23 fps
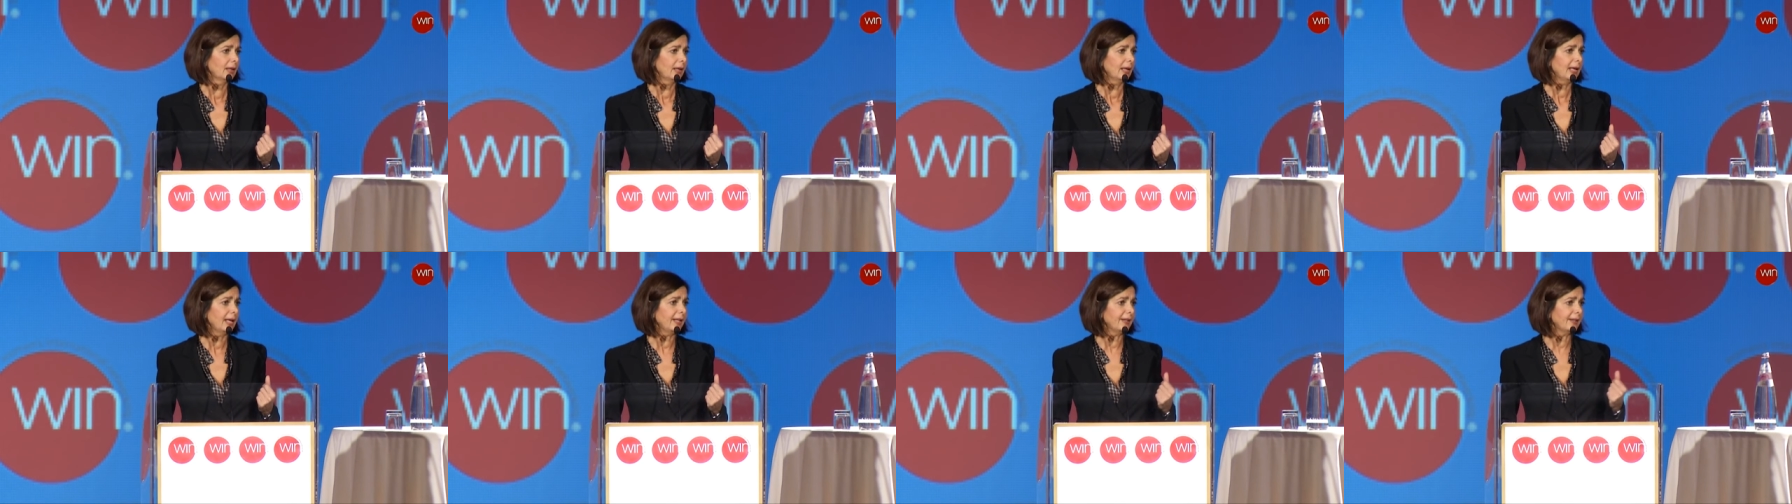
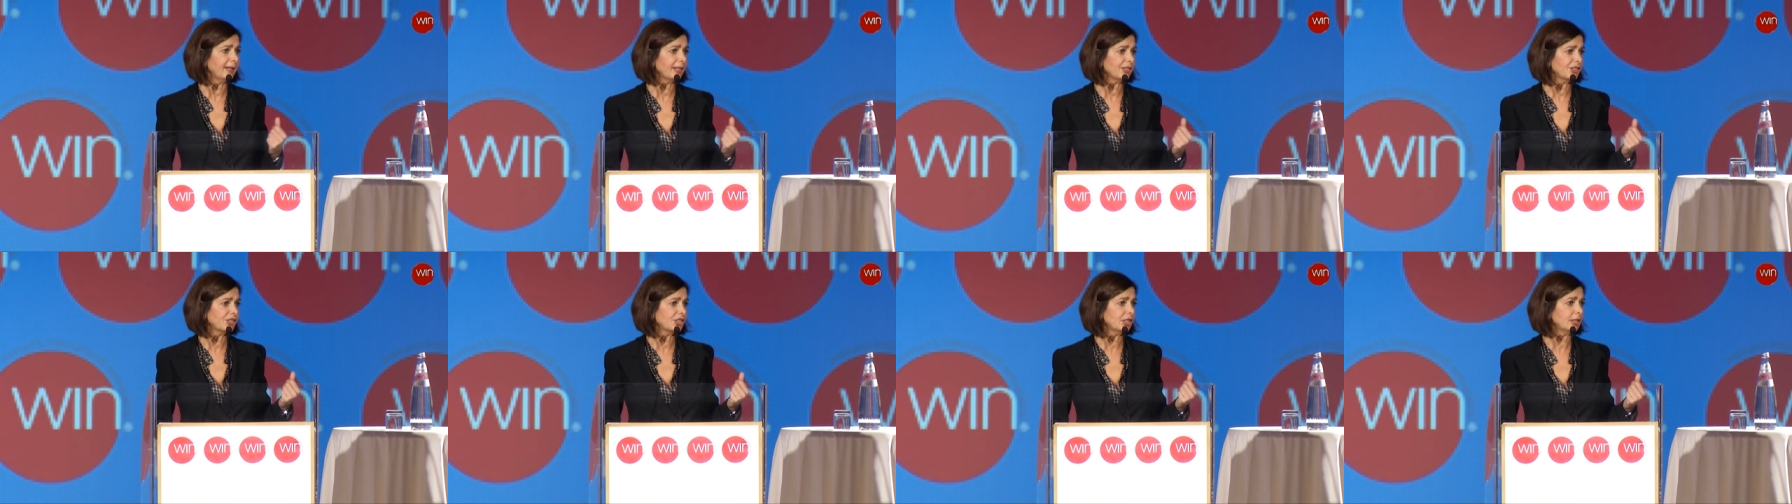And
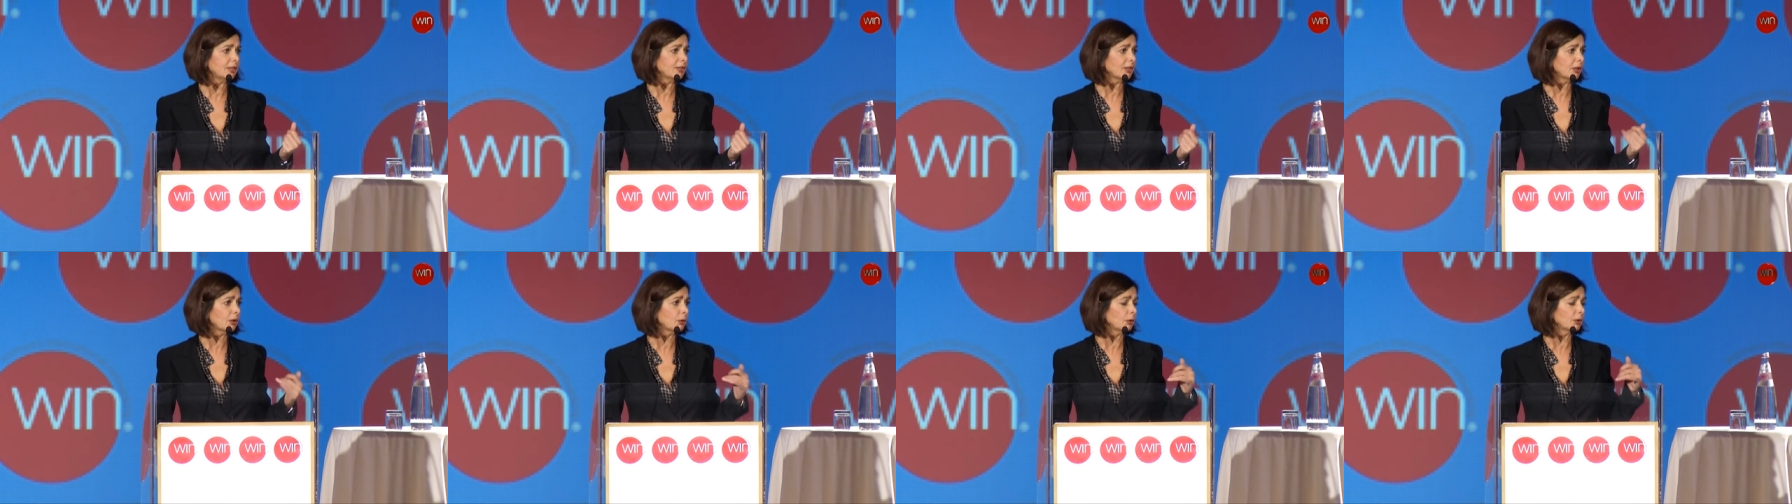their
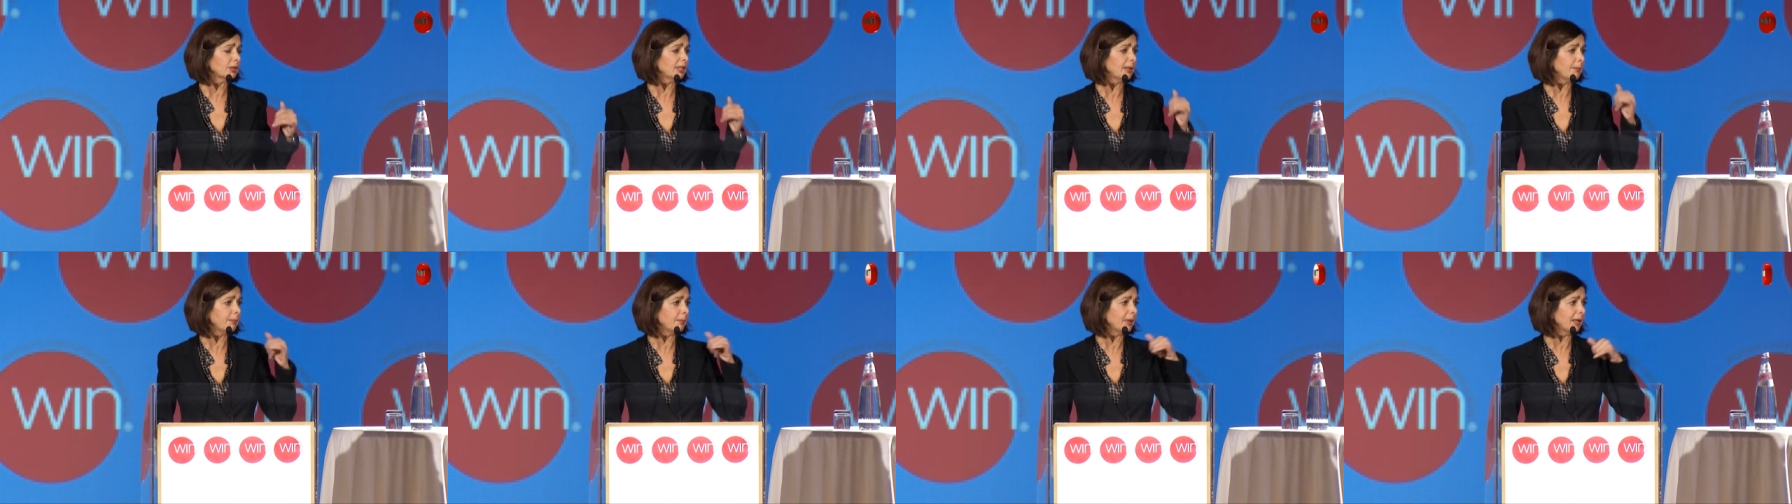children call
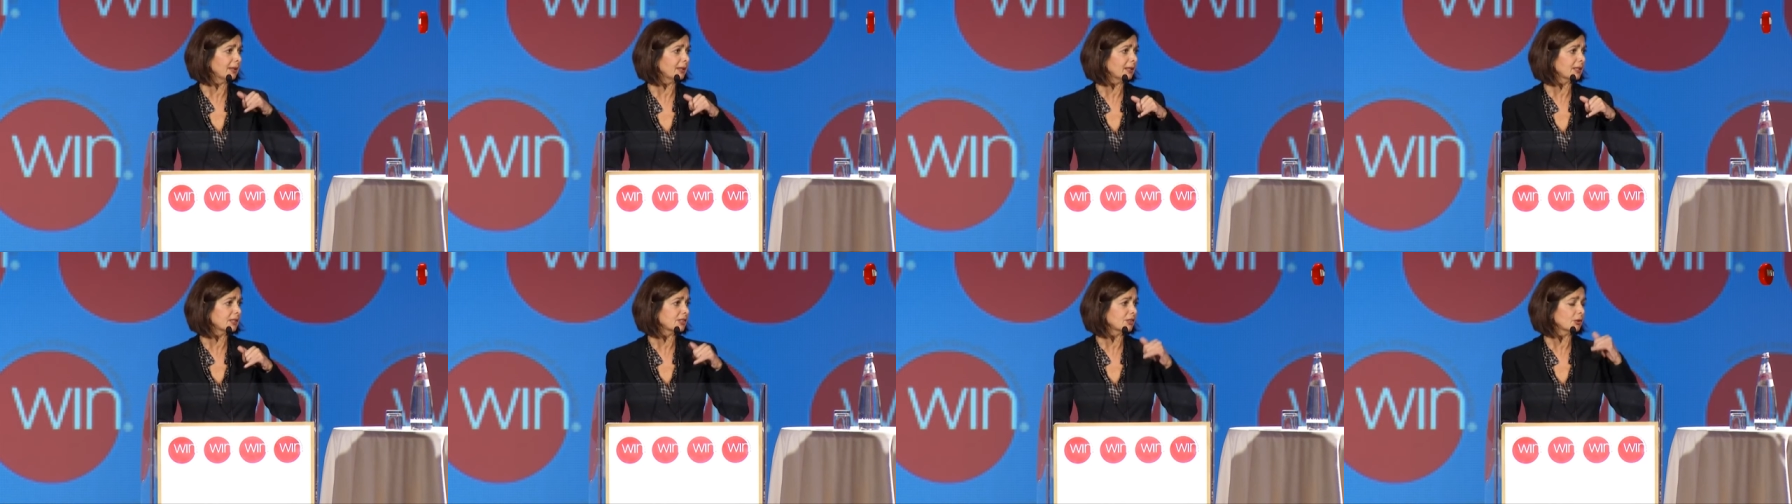their
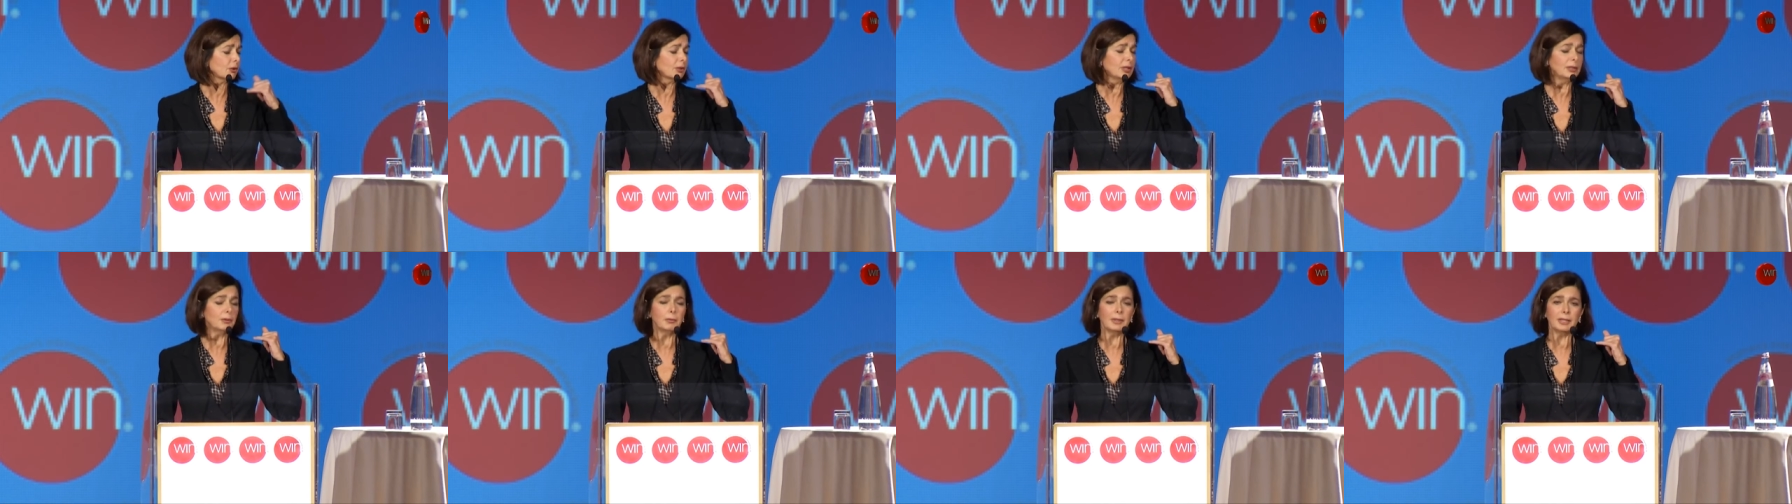mothers
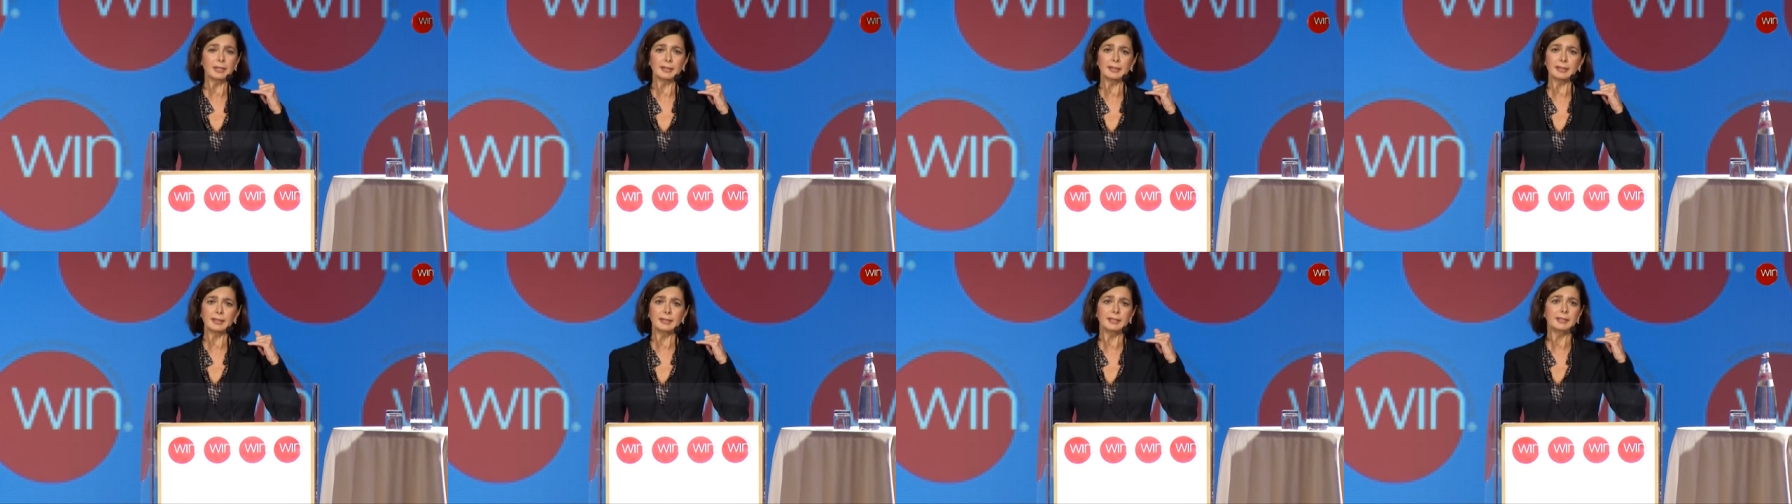only
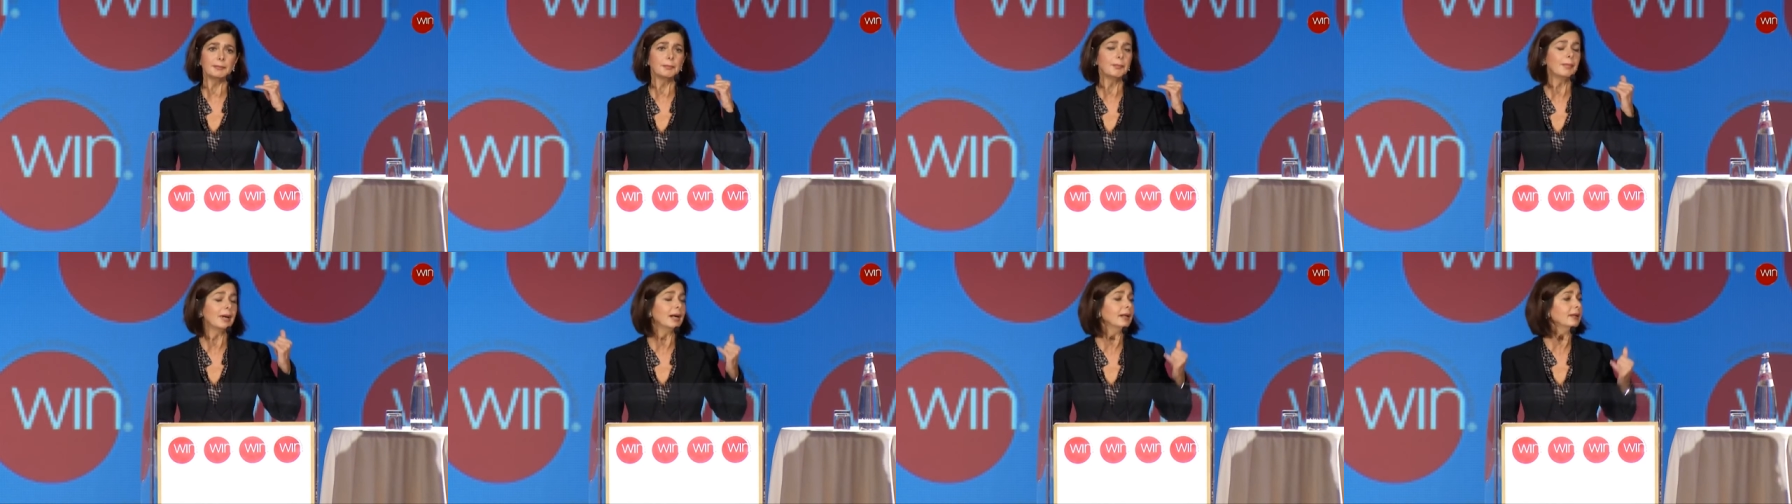when they need
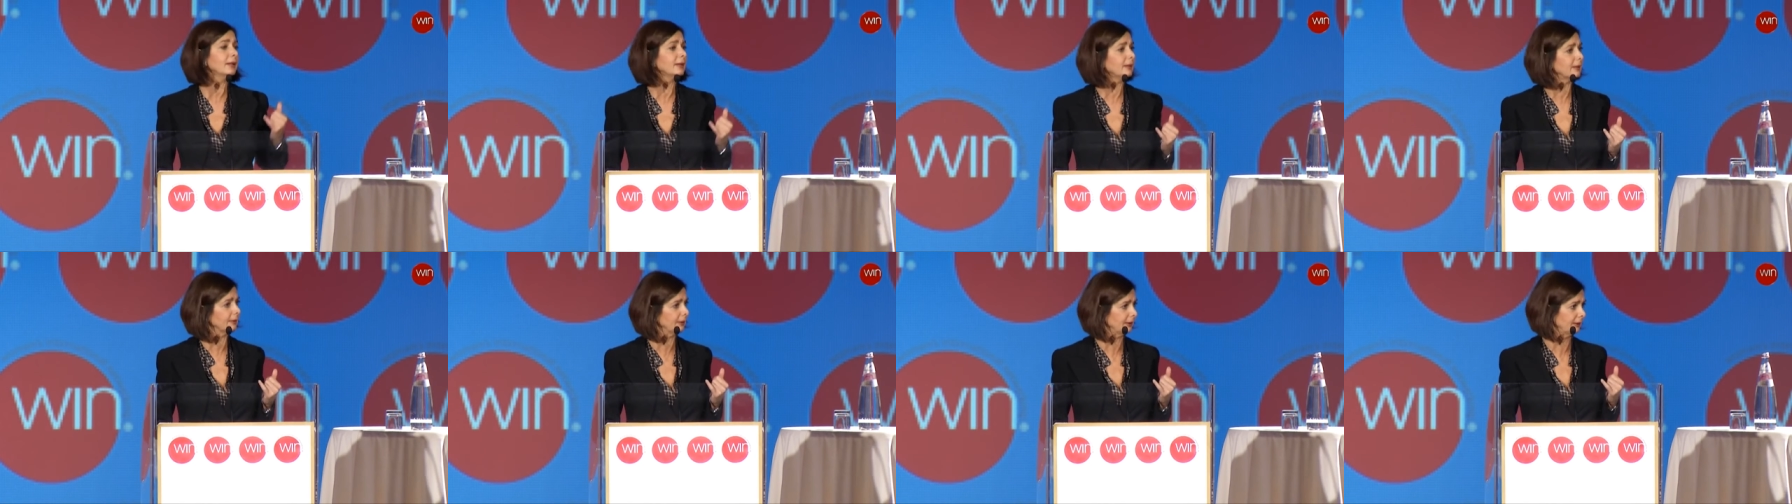
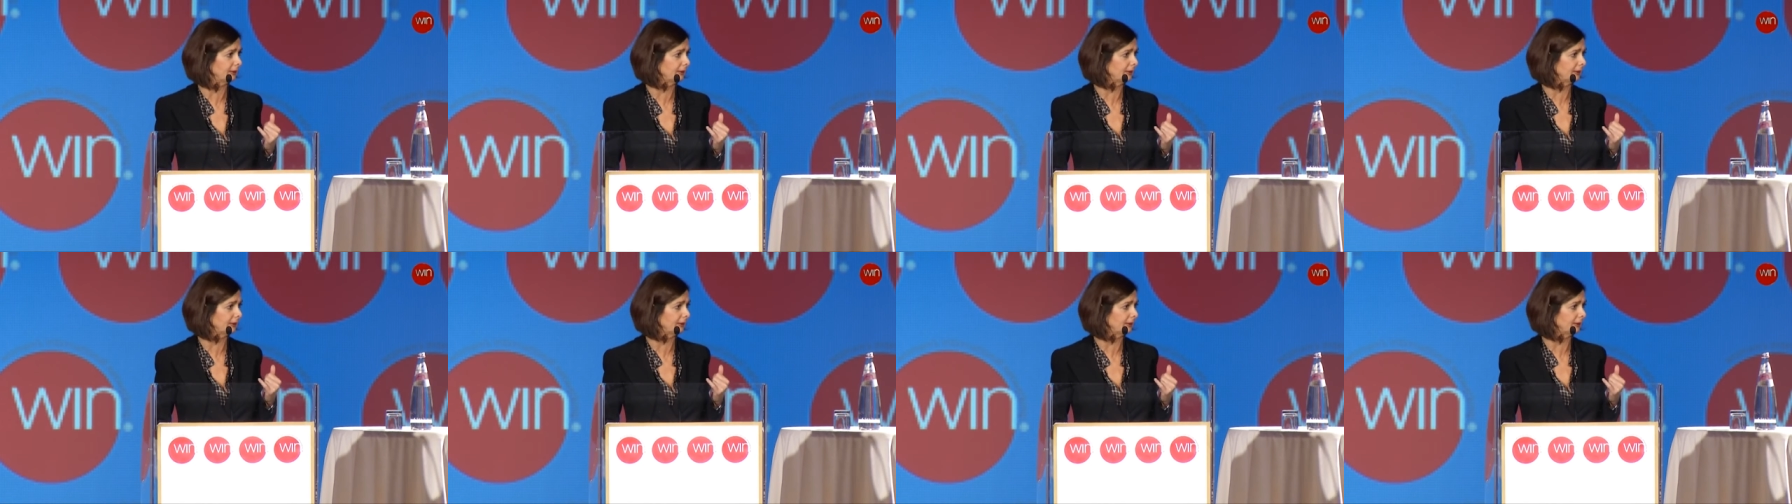money.